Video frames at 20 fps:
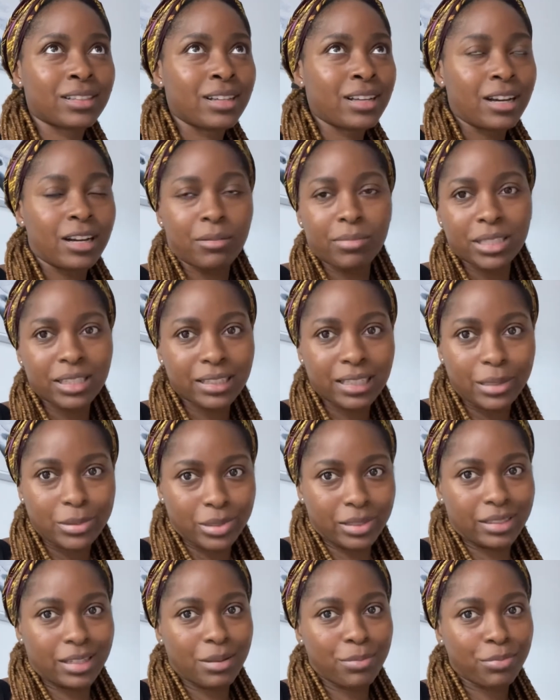how many times
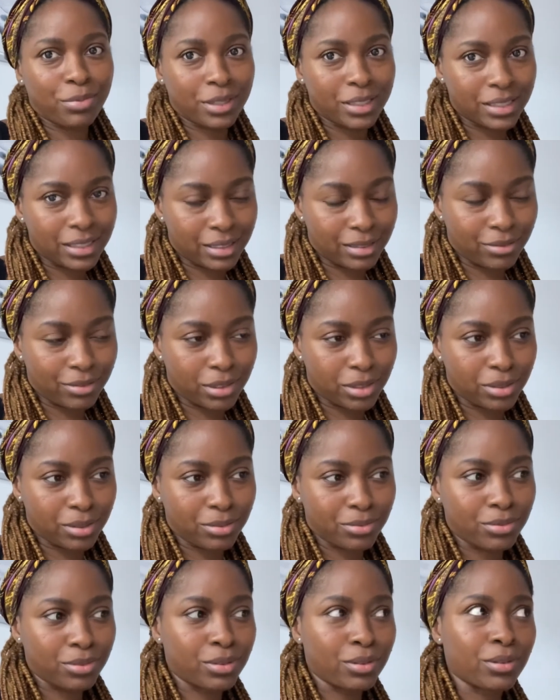was I printing, first of
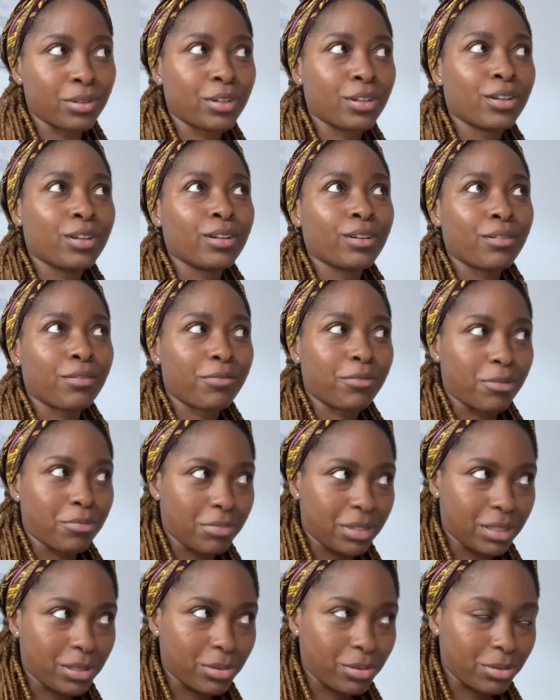all, for
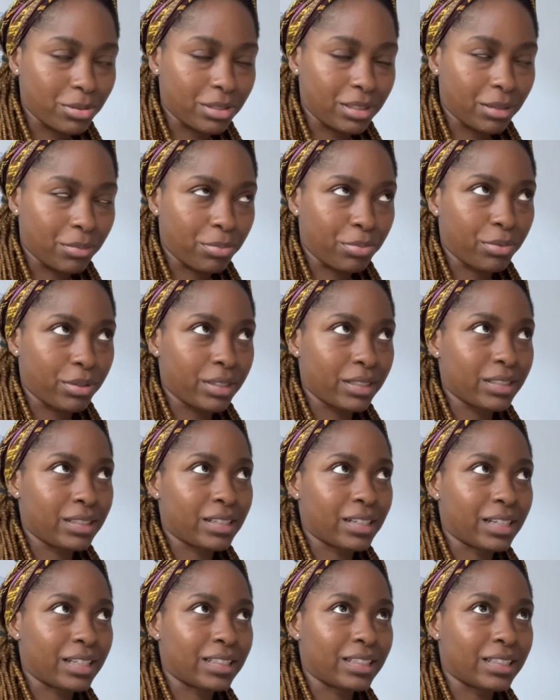me to own a printer?
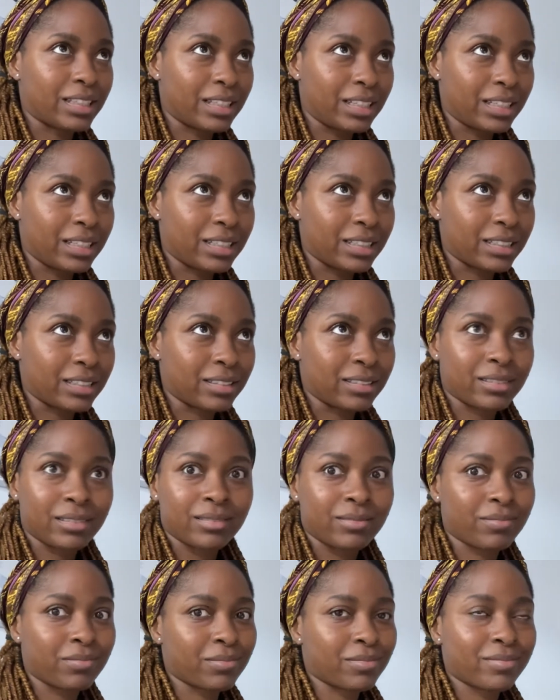And then
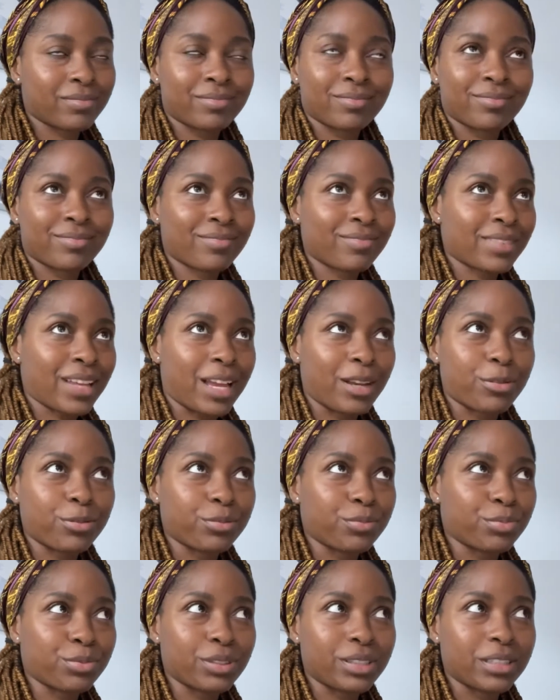I could
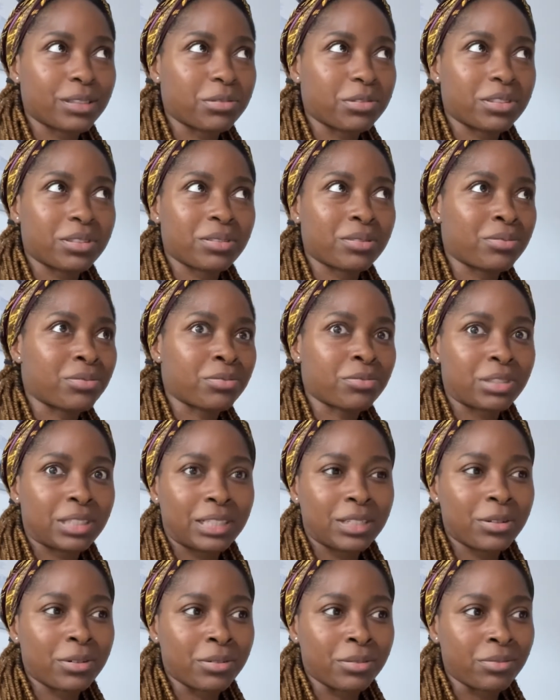print. It was really
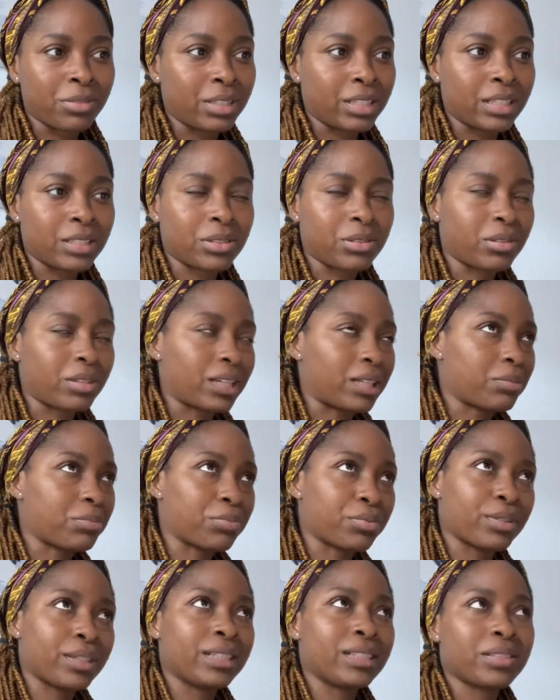convenient. You can
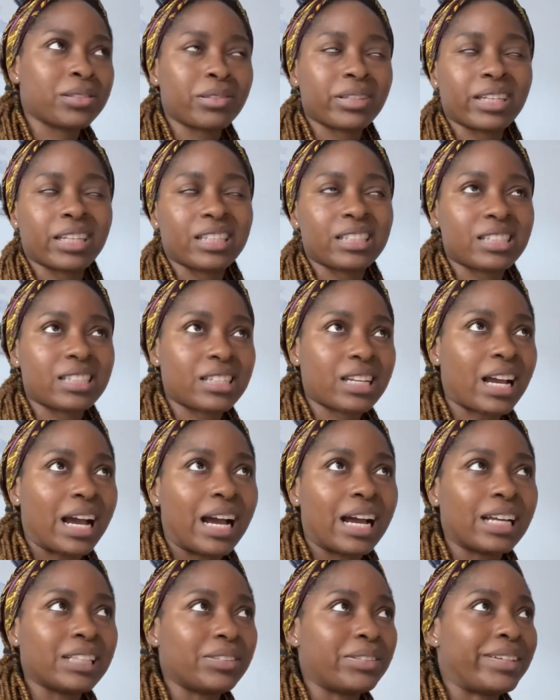print, you can
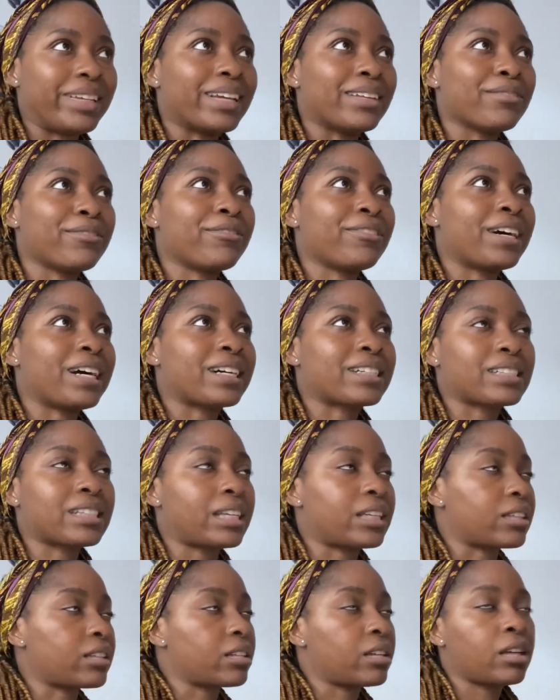scan, you can fax. Like,
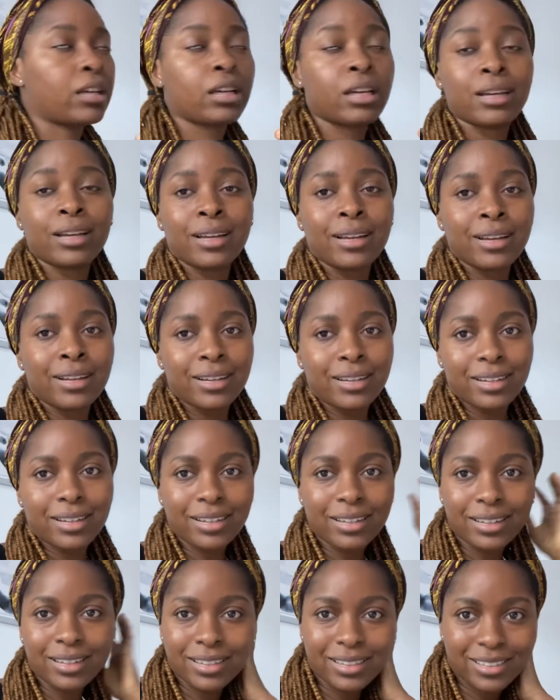
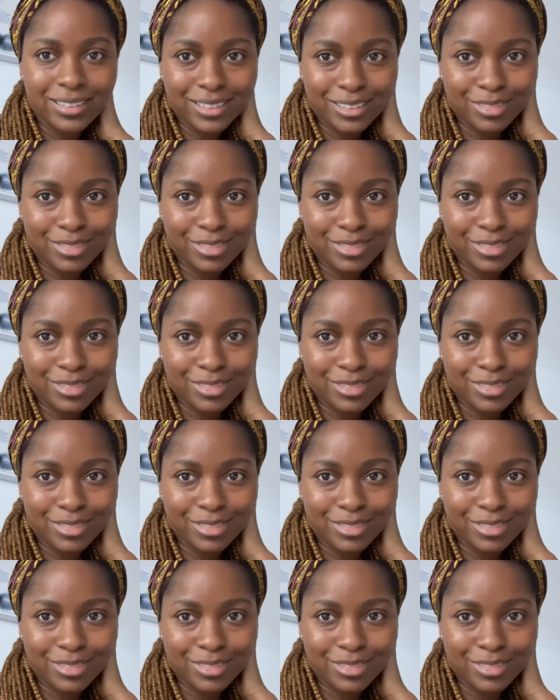I